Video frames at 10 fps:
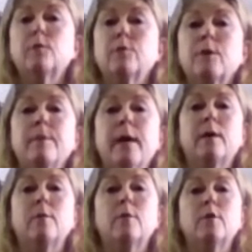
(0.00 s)
from
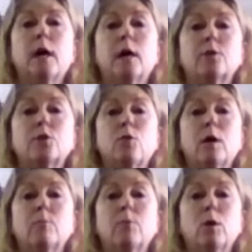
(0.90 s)
that
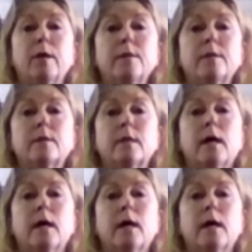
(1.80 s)
Yangchuan point